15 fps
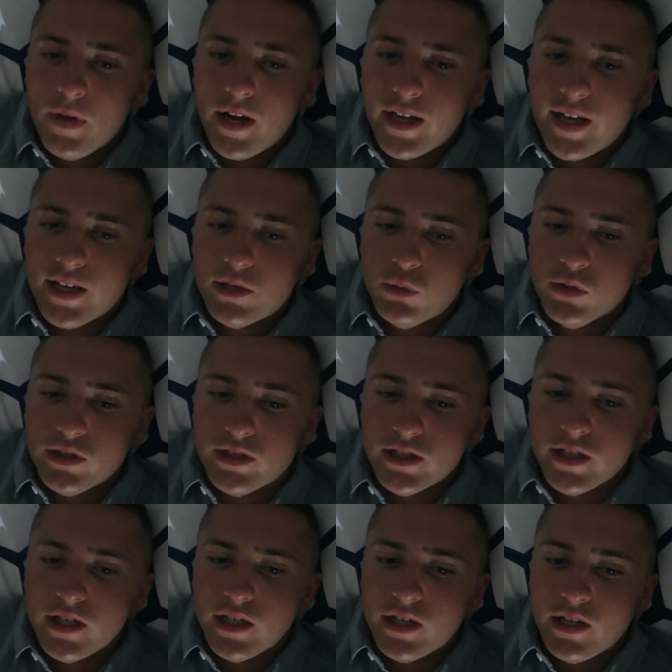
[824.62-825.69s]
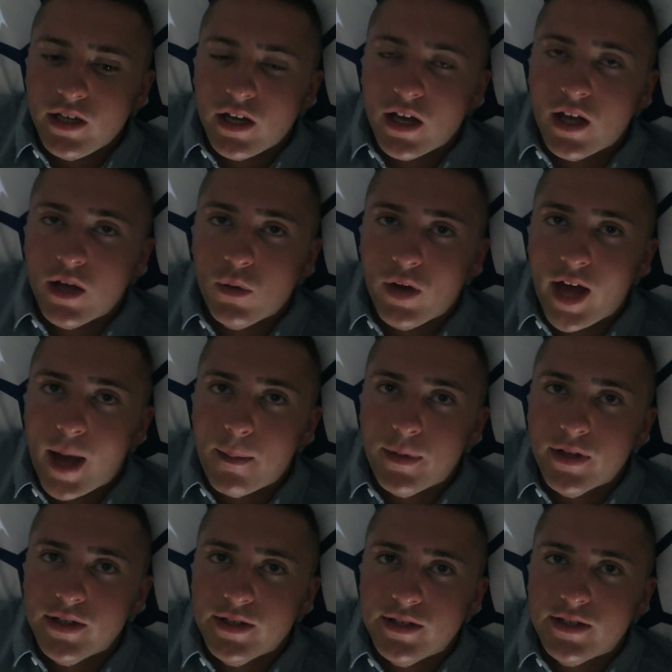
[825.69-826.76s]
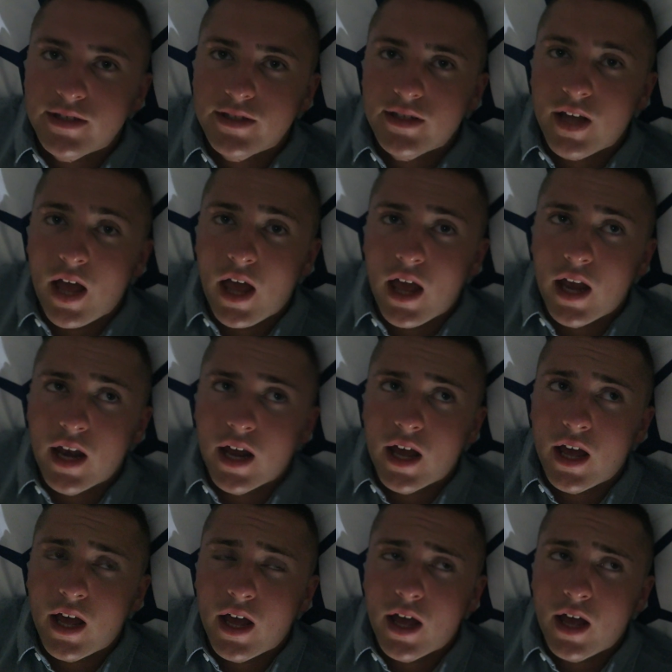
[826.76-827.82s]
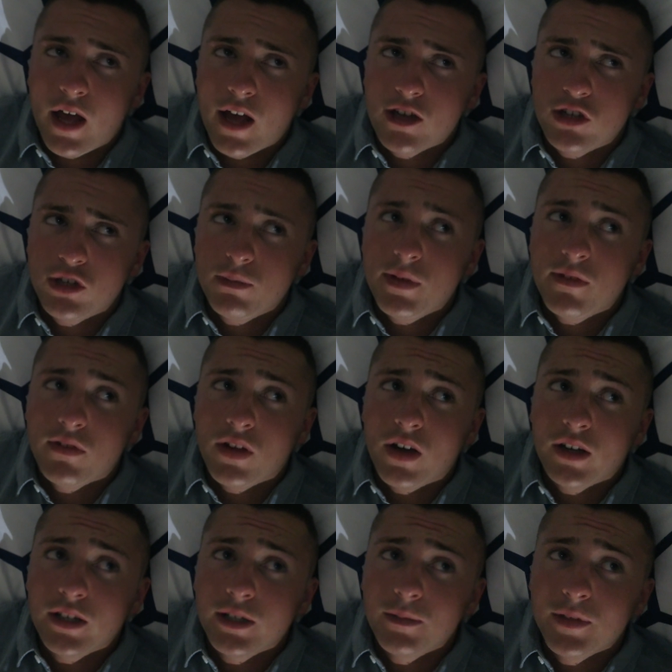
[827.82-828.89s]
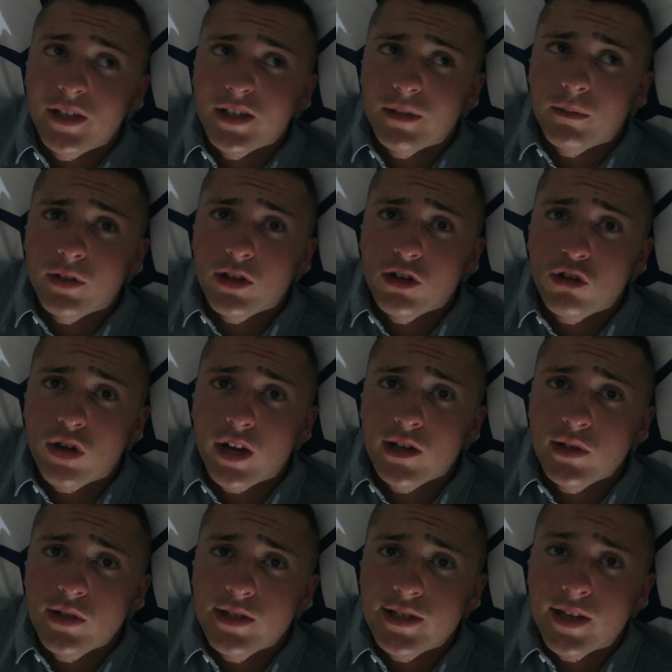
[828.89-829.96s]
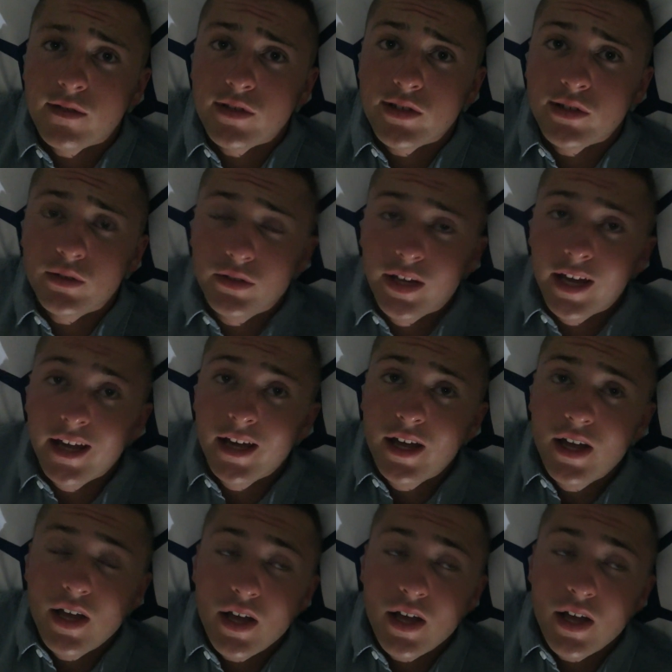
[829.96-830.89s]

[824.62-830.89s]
But I guess we'll see what happens. And I should be vlogging because I'm gonna try and do this every single day.